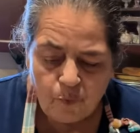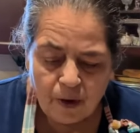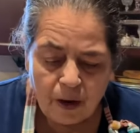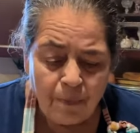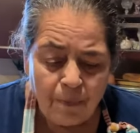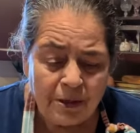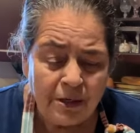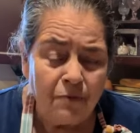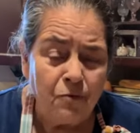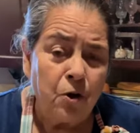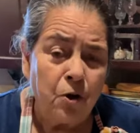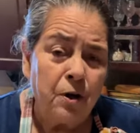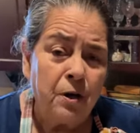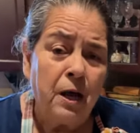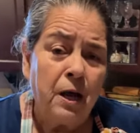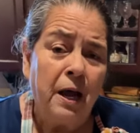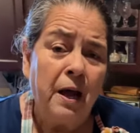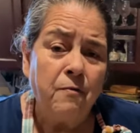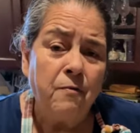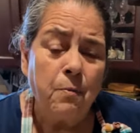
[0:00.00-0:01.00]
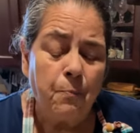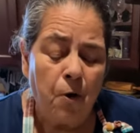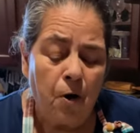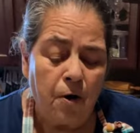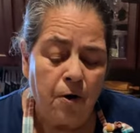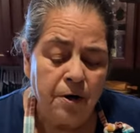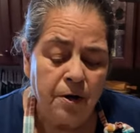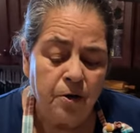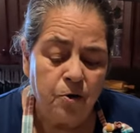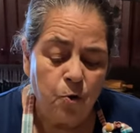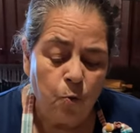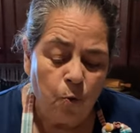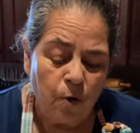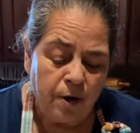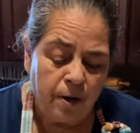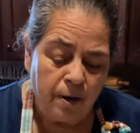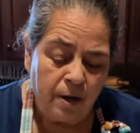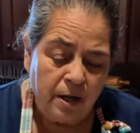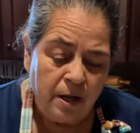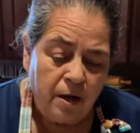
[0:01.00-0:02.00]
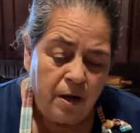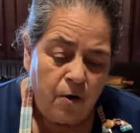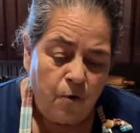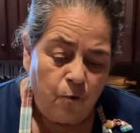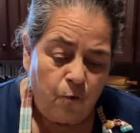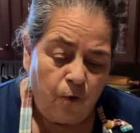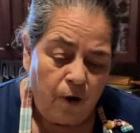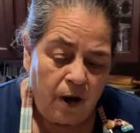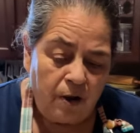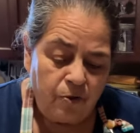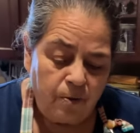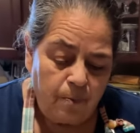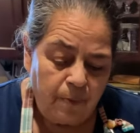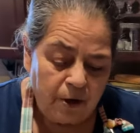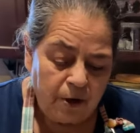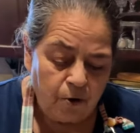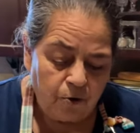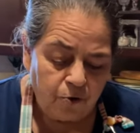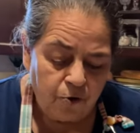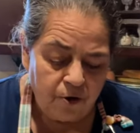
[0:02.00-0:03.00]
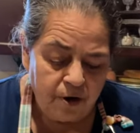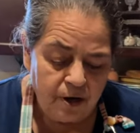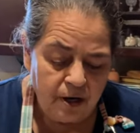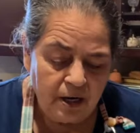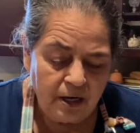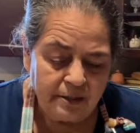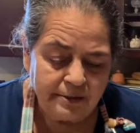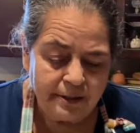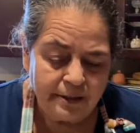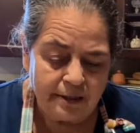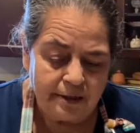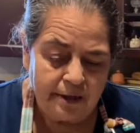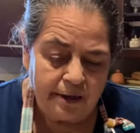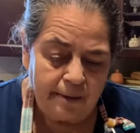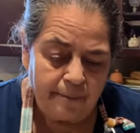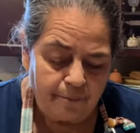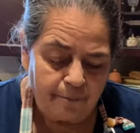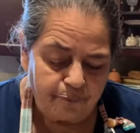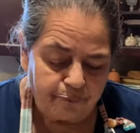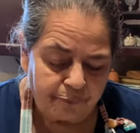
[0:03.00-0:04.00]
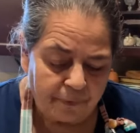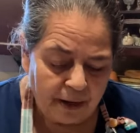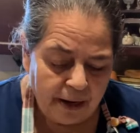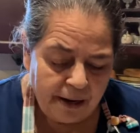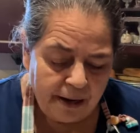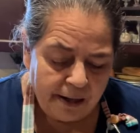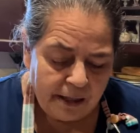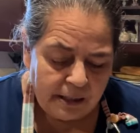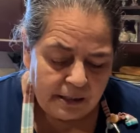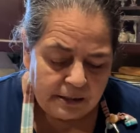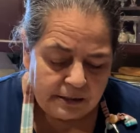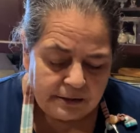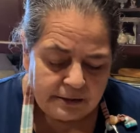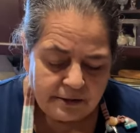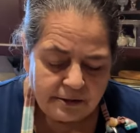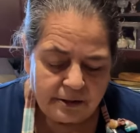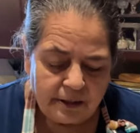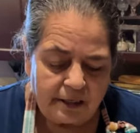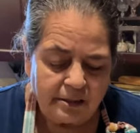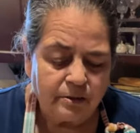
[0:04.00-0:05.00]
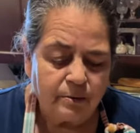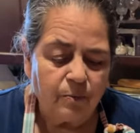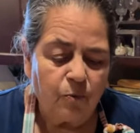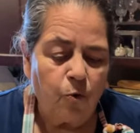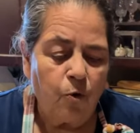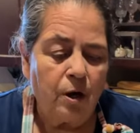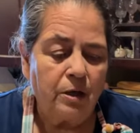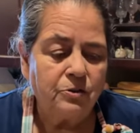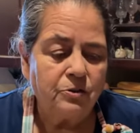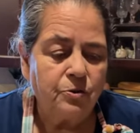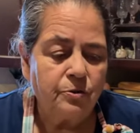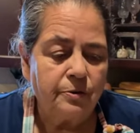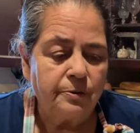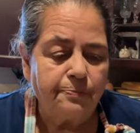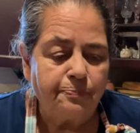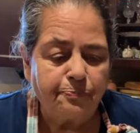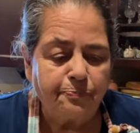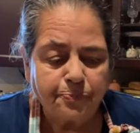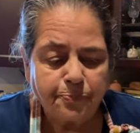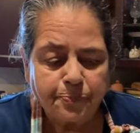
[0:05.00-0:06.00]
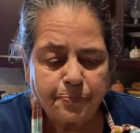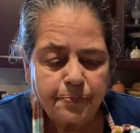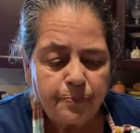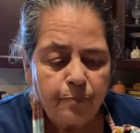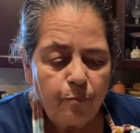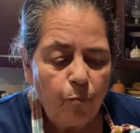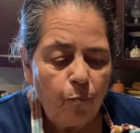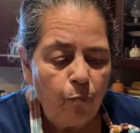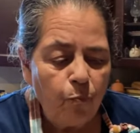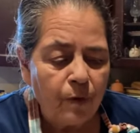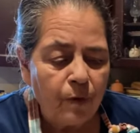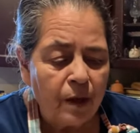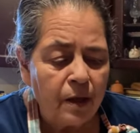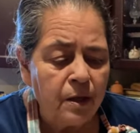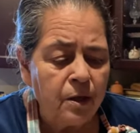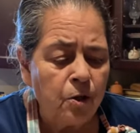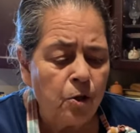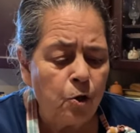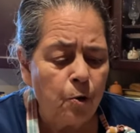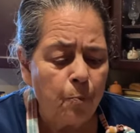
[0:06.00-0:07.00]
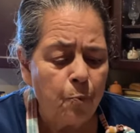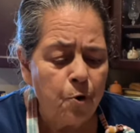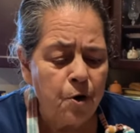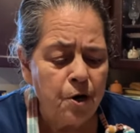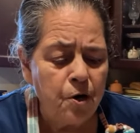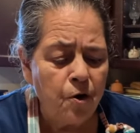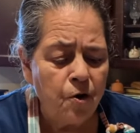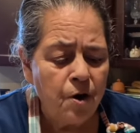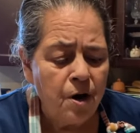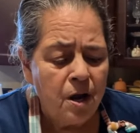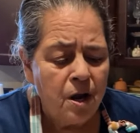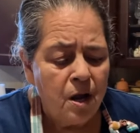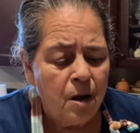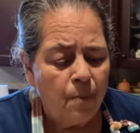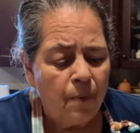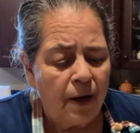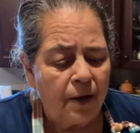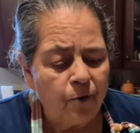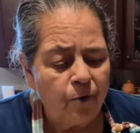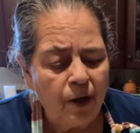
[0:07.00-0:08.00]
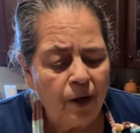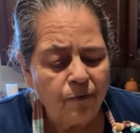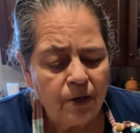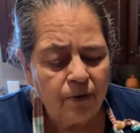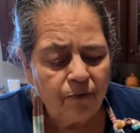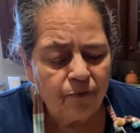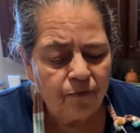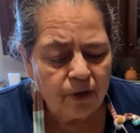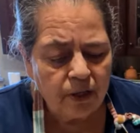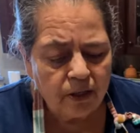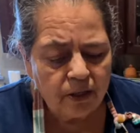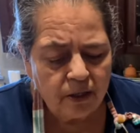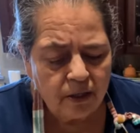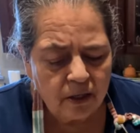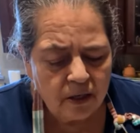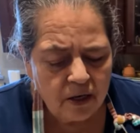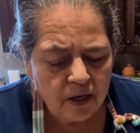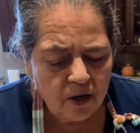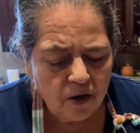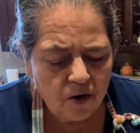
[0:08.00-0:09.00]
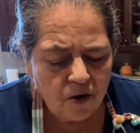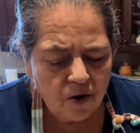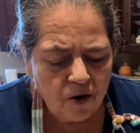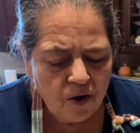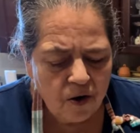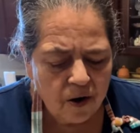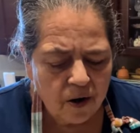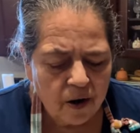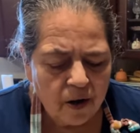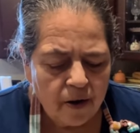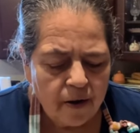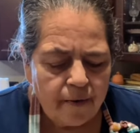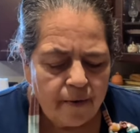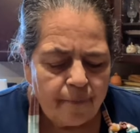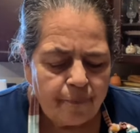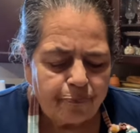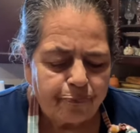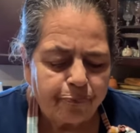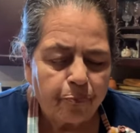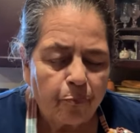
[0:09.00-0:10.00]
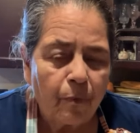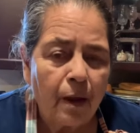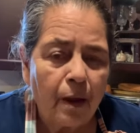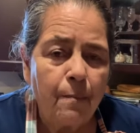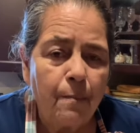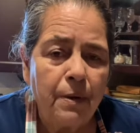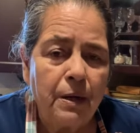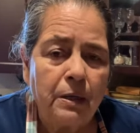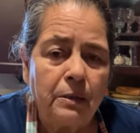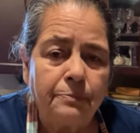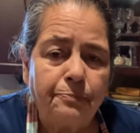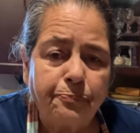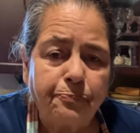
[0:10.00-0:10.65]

But if you're going to have a party and you want to fry the bigger tortillas and then slice them across, it'll look prettier. I don't have enough filling in here, but